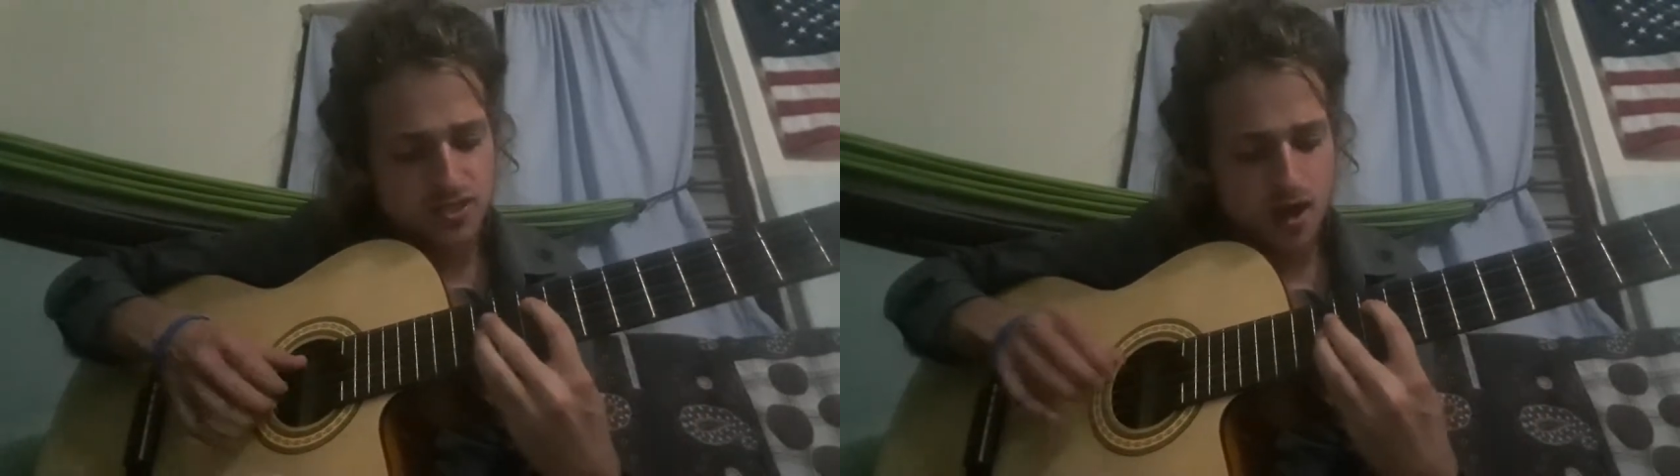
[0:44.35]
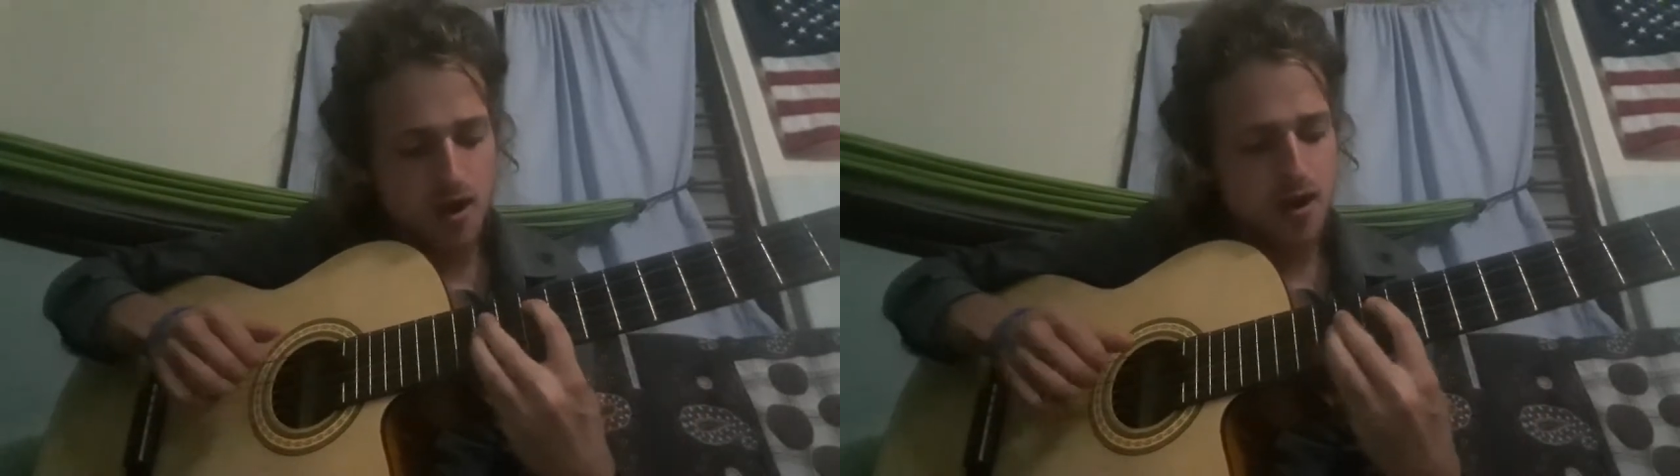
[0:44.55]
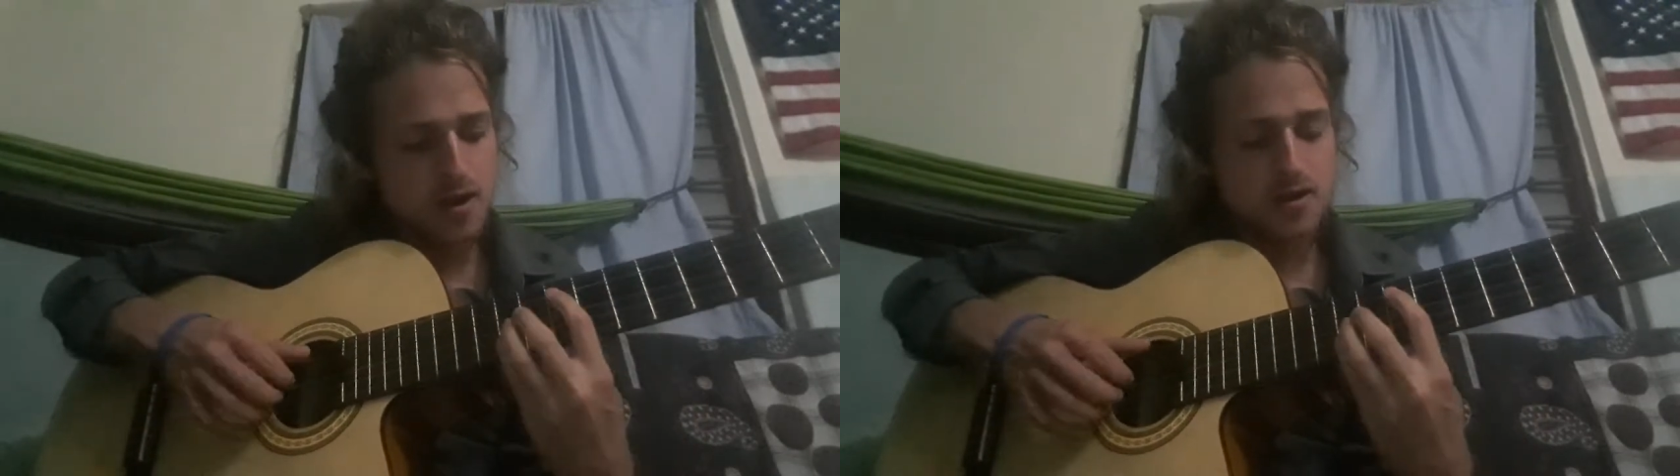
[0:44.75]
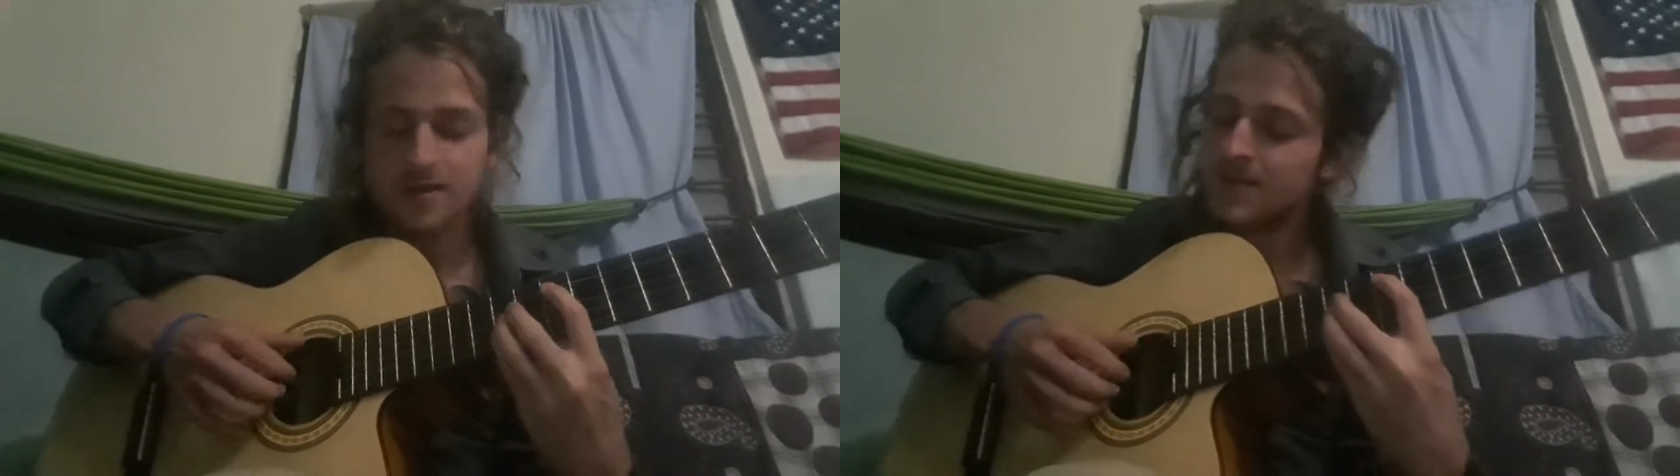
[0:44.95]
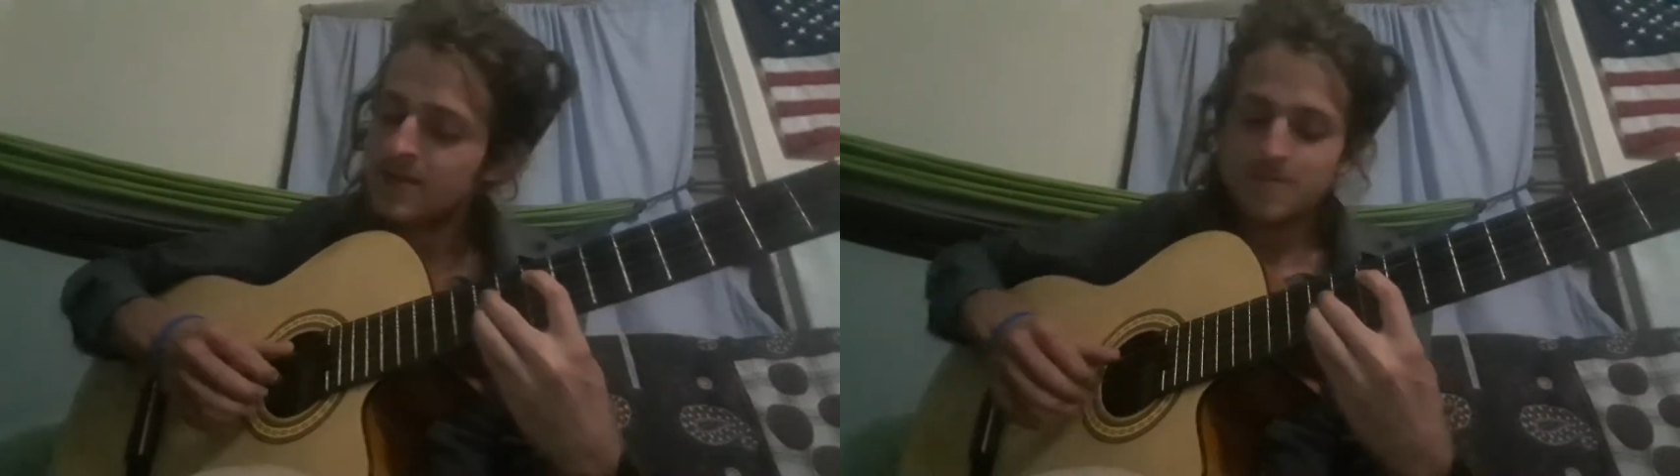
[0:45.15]

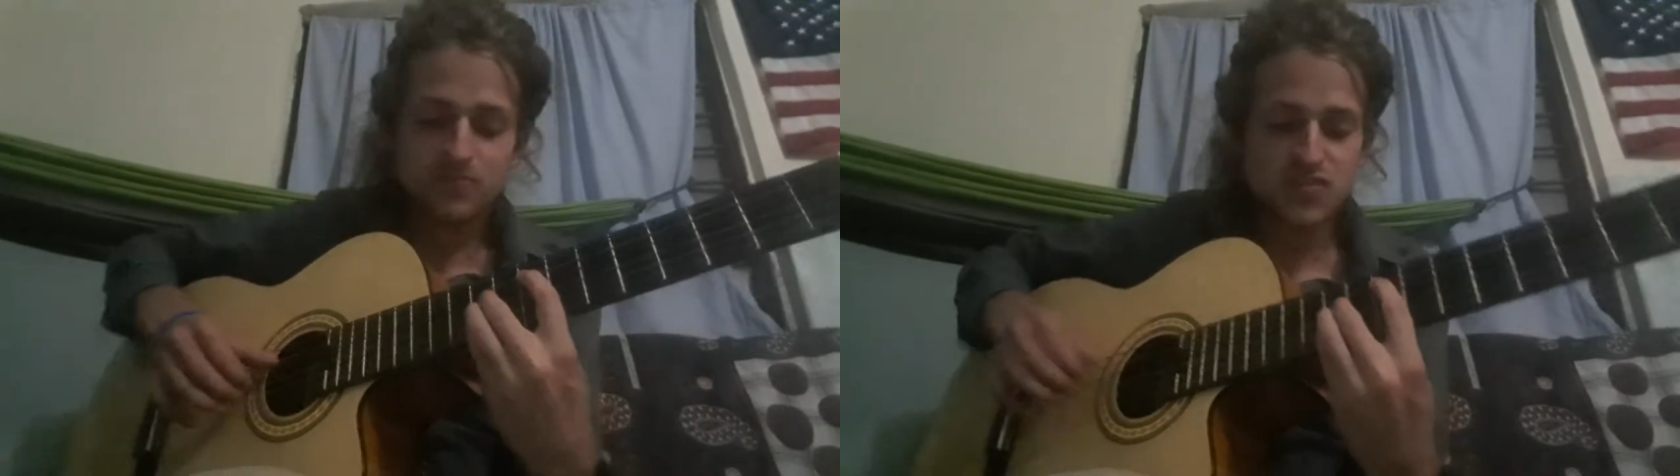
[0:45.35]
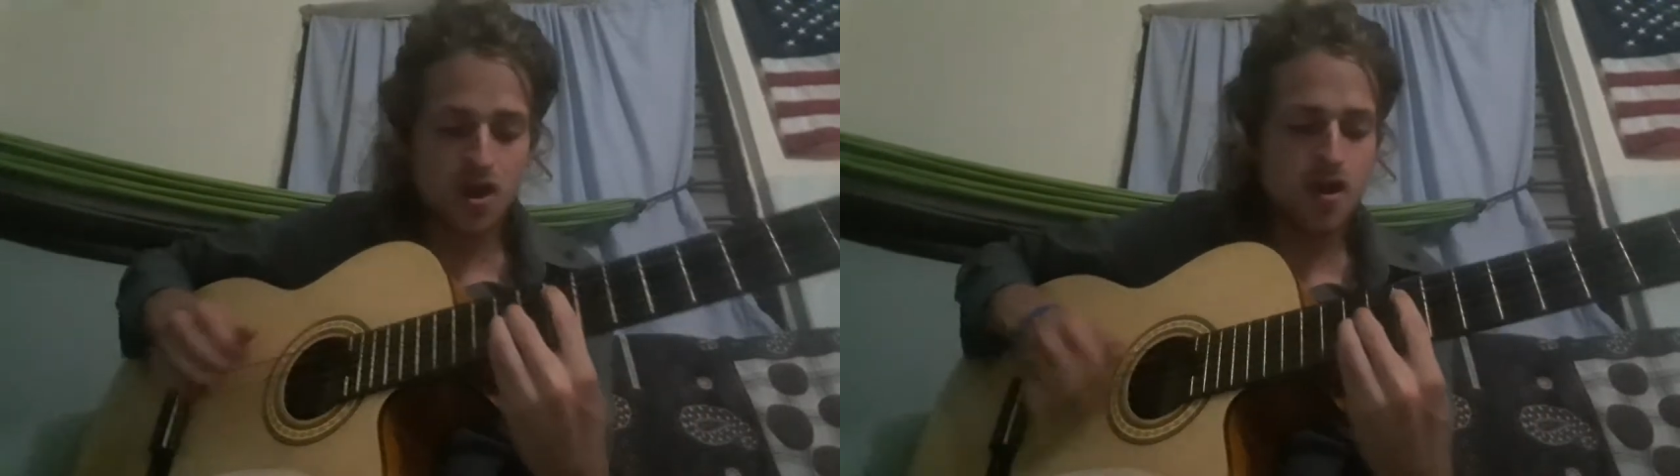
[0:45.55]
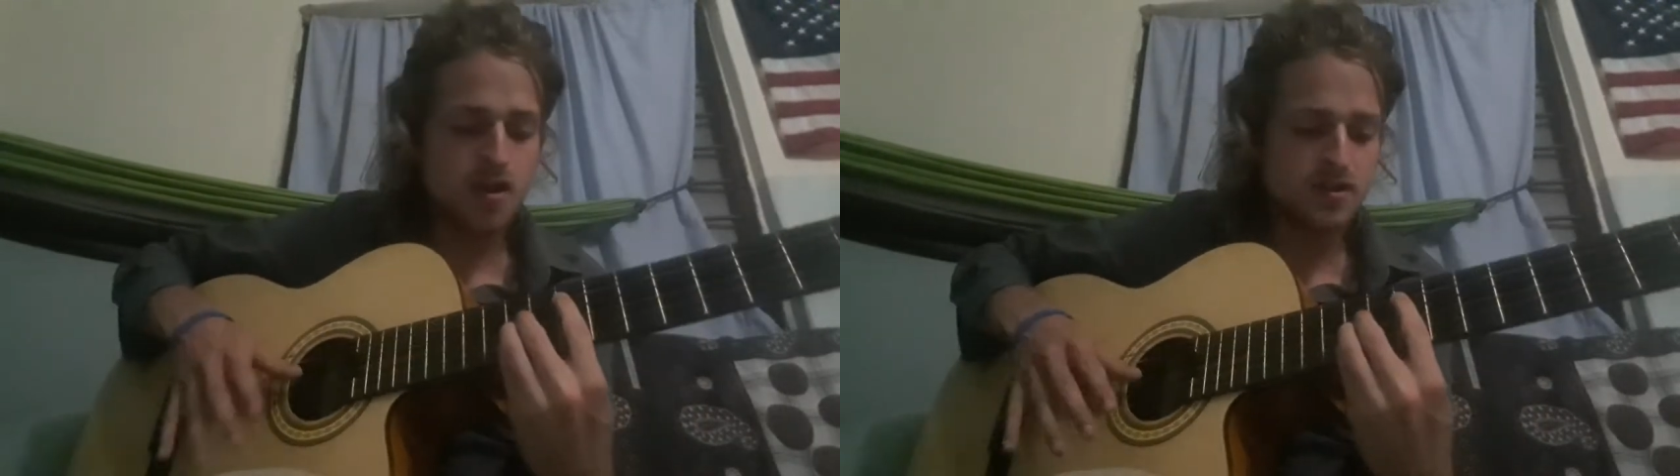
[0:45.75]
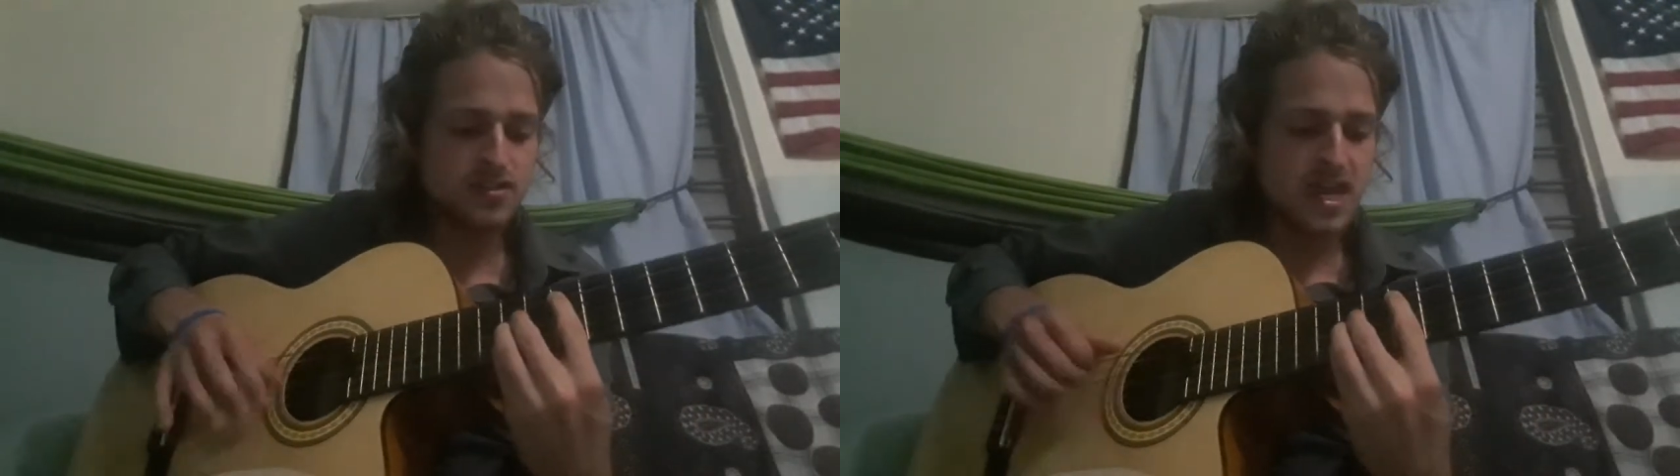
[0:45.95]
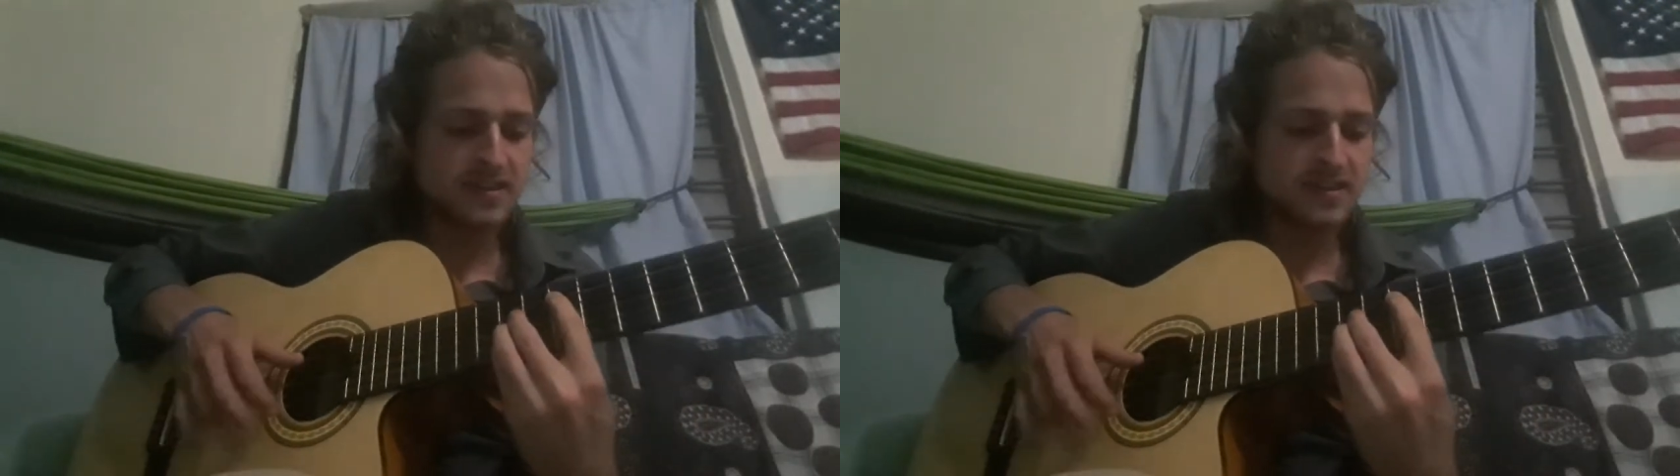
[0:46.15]
charge